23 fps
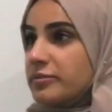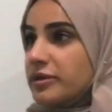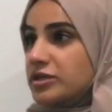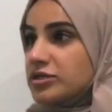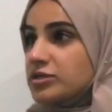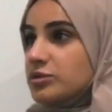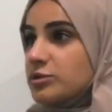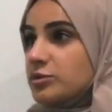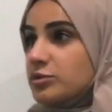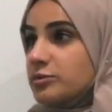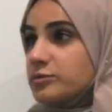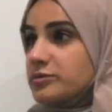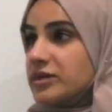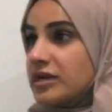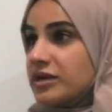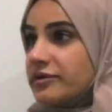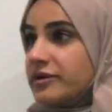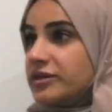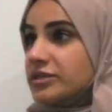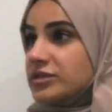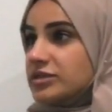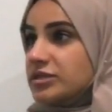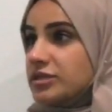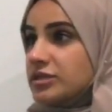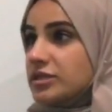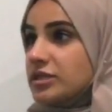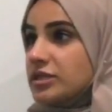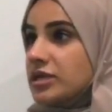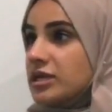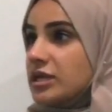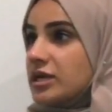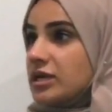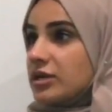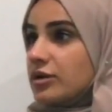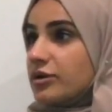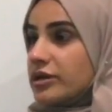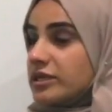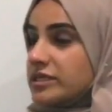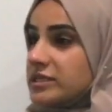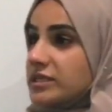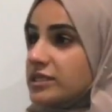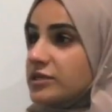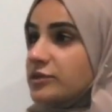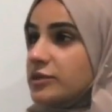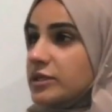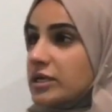patient group direction
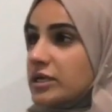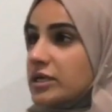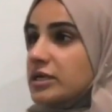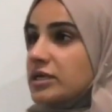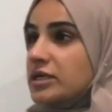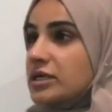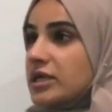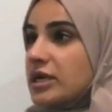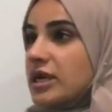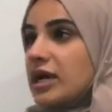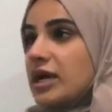criteria,